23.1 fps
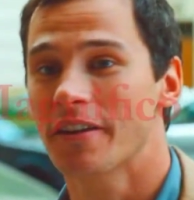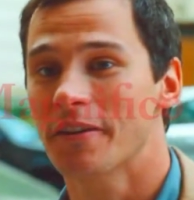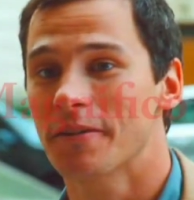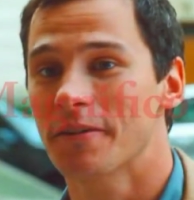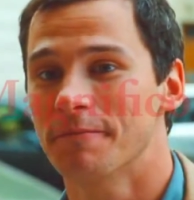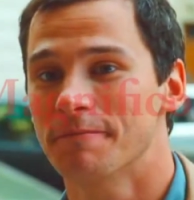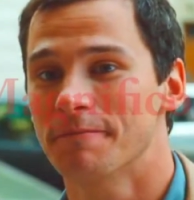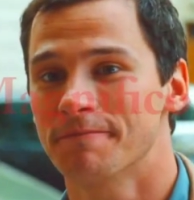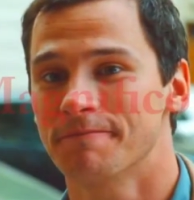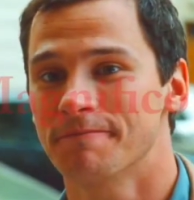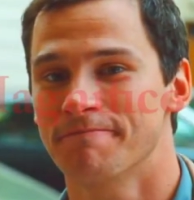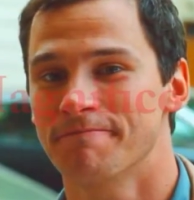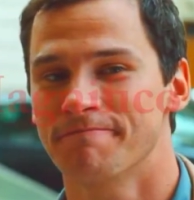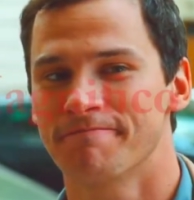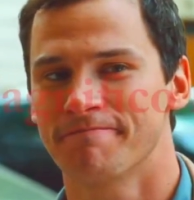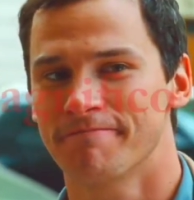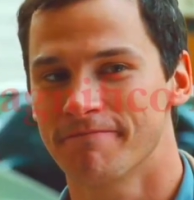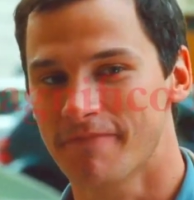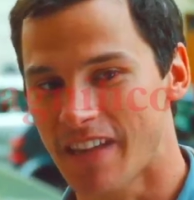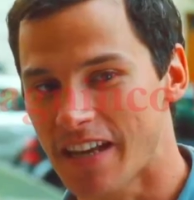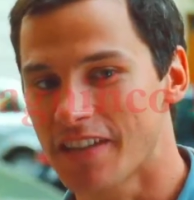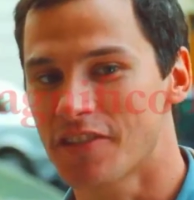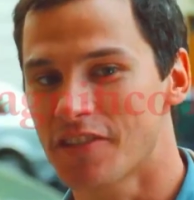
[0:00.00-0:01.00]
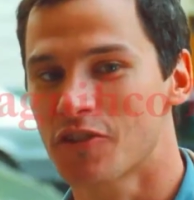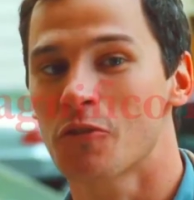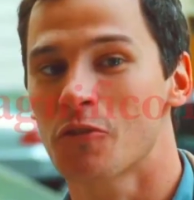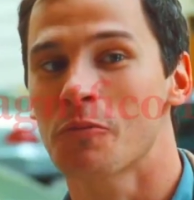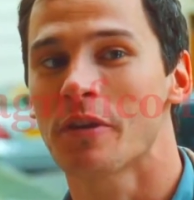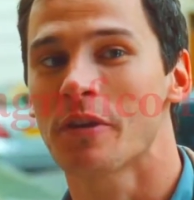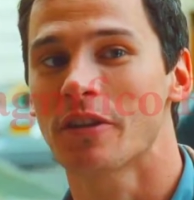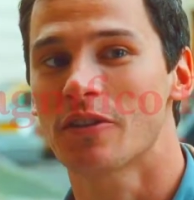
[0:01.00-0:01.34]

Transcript: Peter calls quickly to